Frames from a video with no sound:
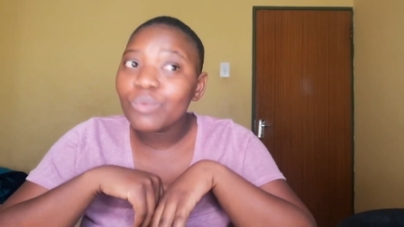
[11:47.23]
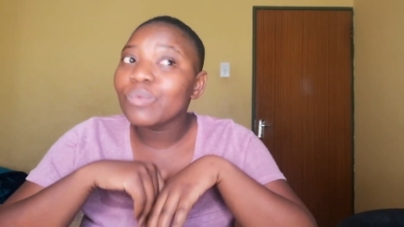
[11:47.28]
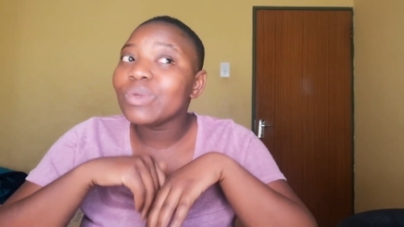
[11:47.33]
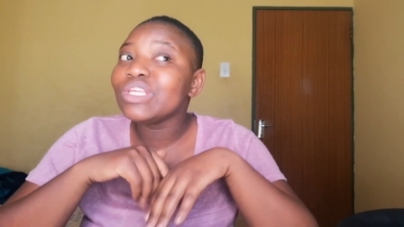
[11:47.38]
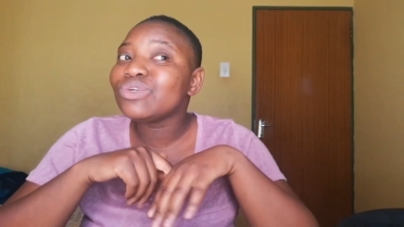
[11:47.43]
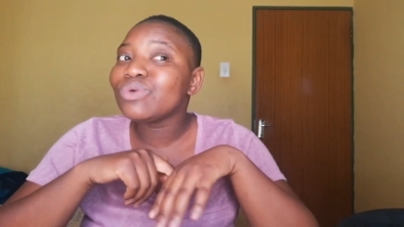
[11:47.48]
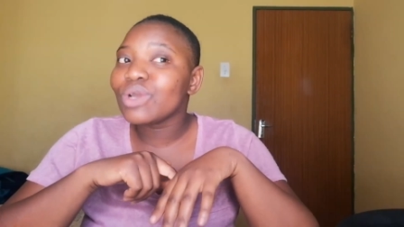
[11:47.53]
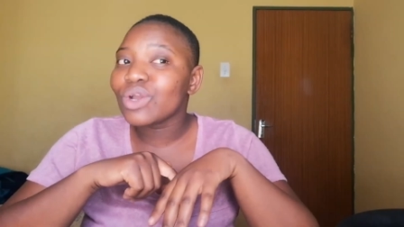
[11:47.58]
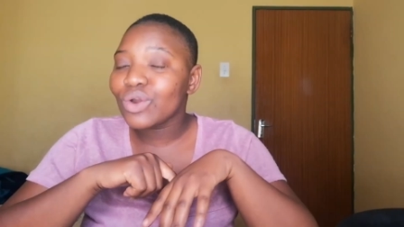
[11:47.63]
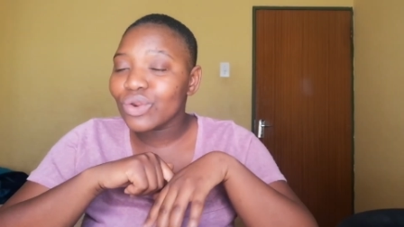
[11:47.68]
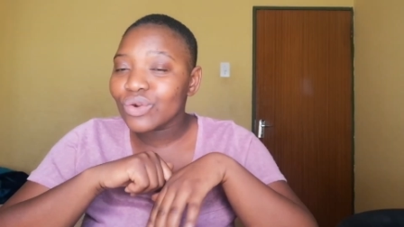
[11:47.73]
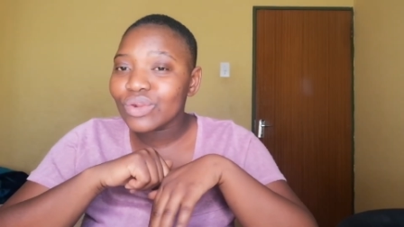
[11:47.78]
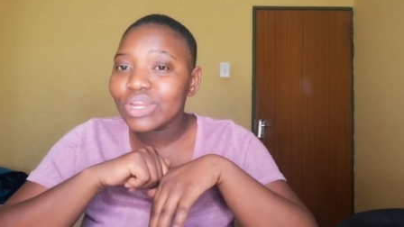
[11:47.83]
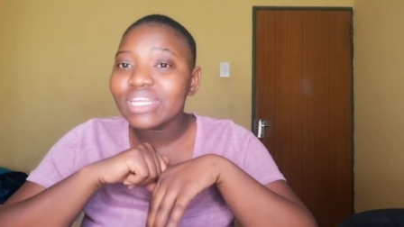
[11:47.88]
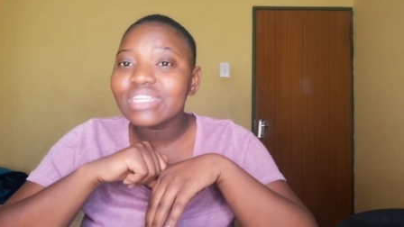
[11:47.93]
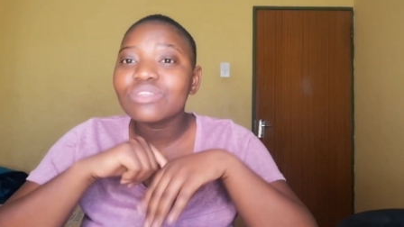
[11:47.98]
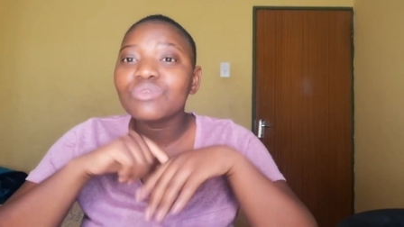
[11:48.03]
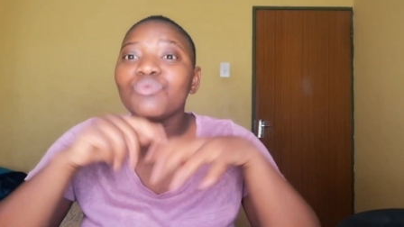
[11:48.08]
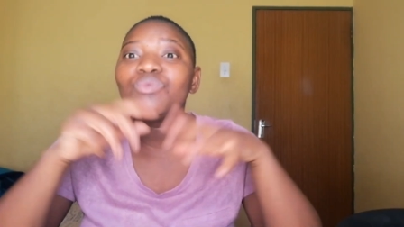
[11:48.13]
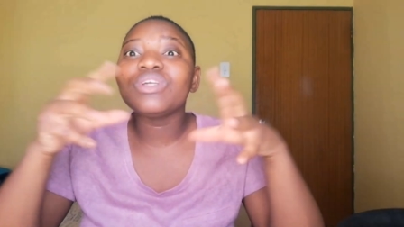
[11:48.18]
which were
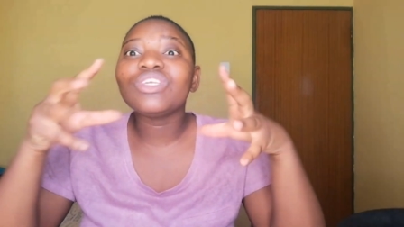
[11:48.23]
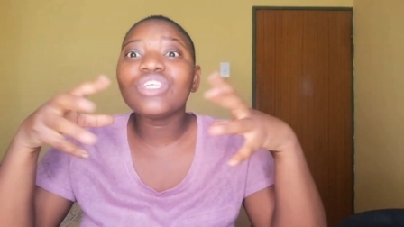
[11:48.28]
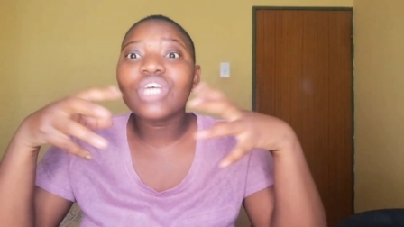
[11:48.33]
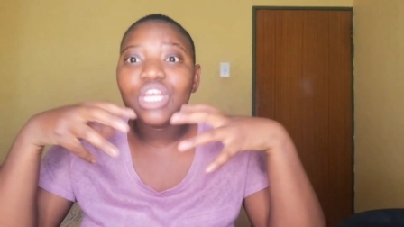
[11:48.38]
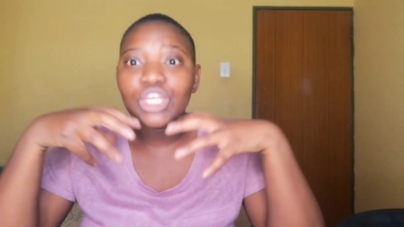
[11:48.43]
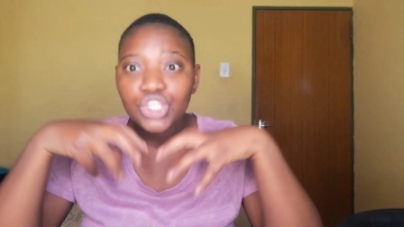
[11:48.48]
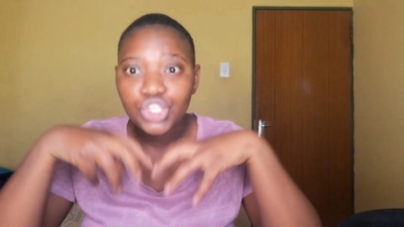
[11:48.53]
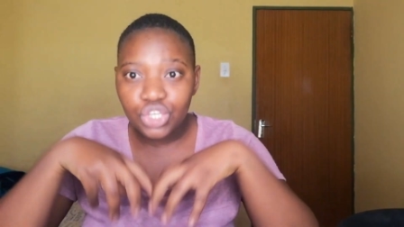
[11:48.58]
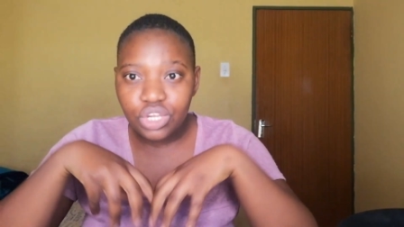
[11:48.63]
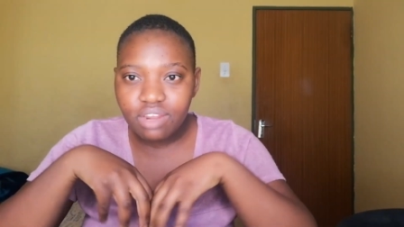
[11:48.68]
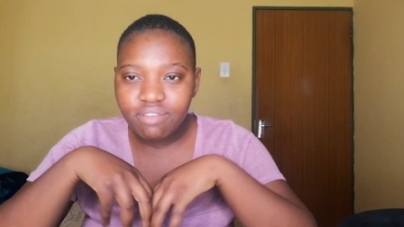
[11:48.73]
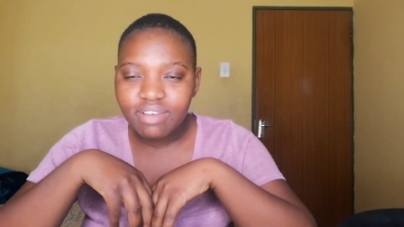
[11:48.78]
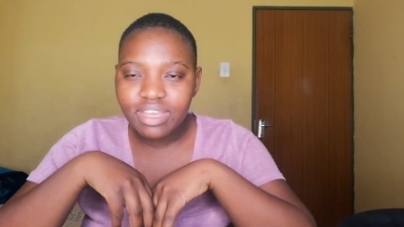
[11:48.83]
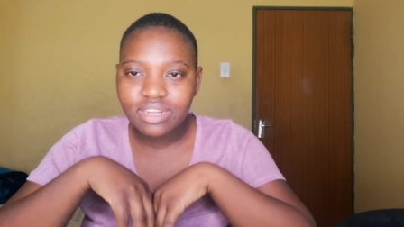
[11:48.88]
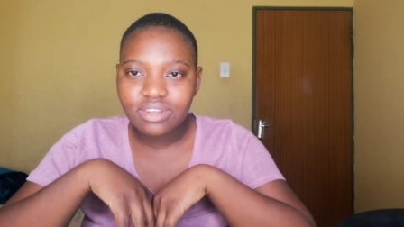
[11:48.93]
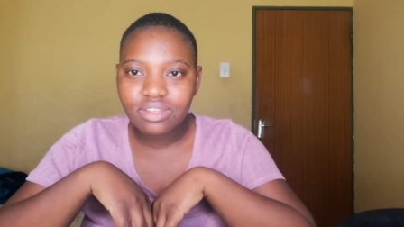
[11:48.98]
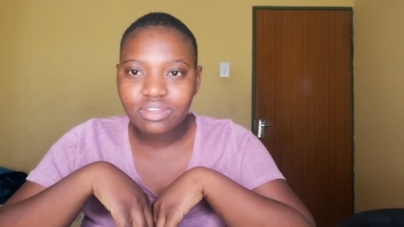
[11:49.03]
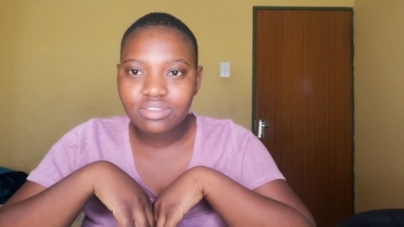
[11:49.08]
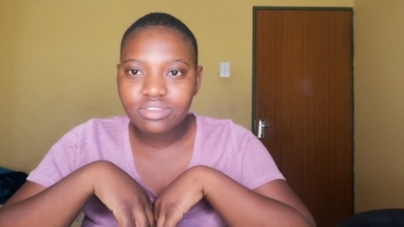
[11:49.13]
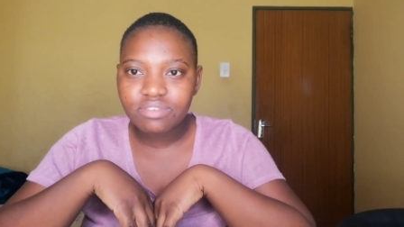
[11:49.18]
correct, which I should have
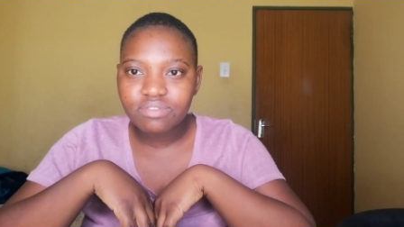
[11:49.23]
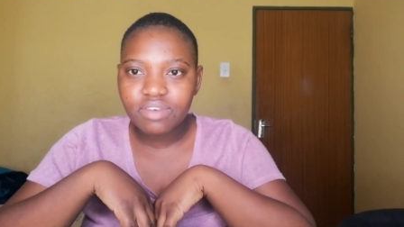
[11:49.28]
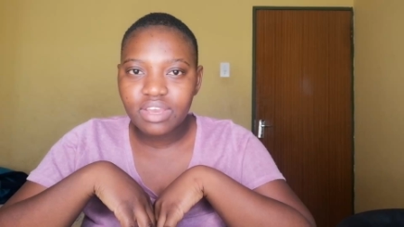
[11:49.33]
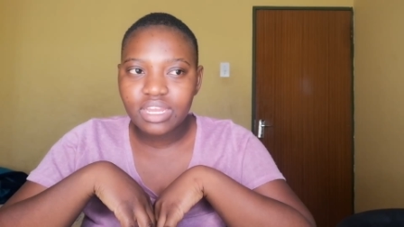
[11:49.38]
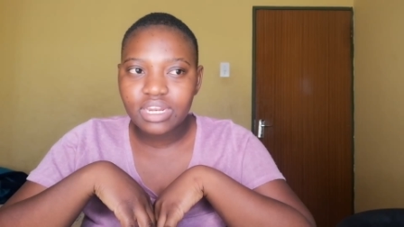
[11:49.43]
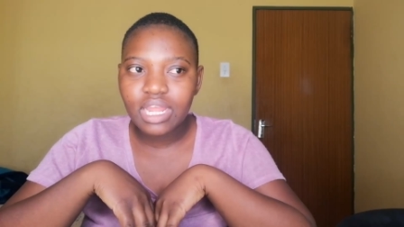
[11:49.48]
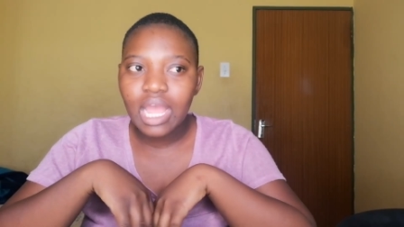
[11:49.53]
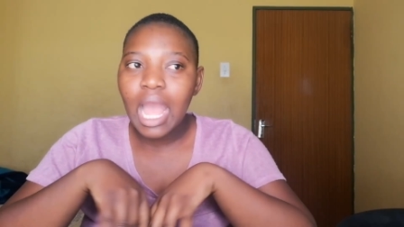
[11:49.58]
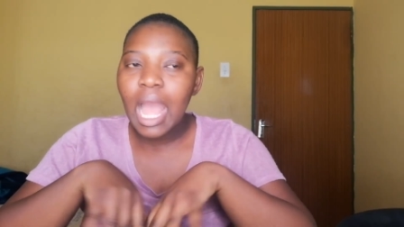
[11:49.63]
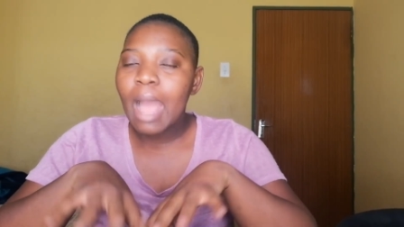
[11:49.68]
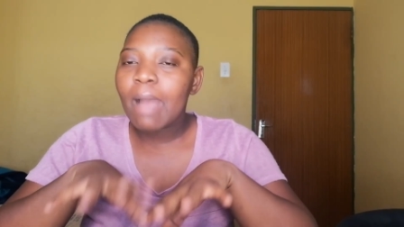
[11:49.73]
identified,